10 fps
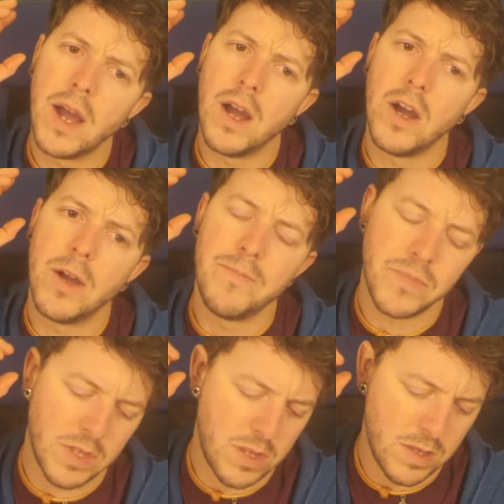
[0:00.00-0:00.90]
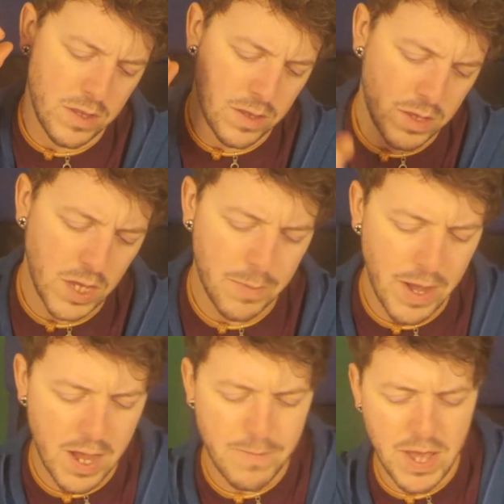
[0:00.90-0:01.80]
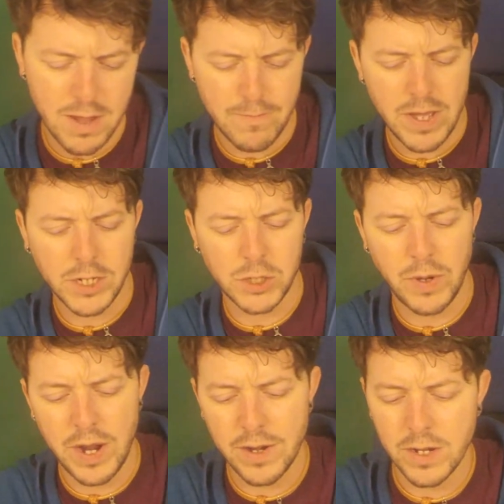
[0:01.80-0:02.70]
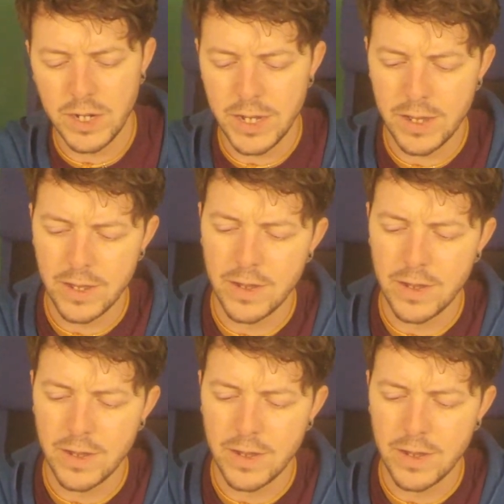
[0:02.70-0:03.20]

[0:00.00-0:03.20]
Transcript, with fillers: Um, think about it being big, square and ugly.